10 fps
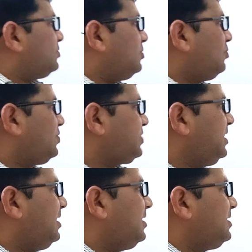So the question
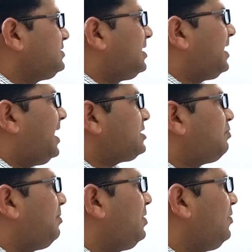here is, a gas
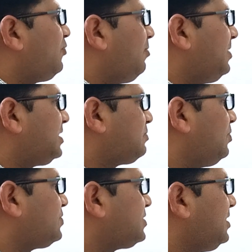bubble from an
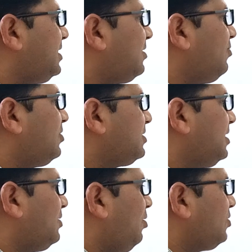explosion underwater
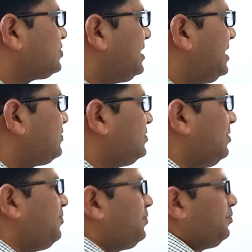oscillates with
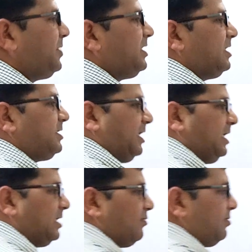a period
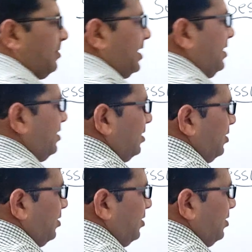T given by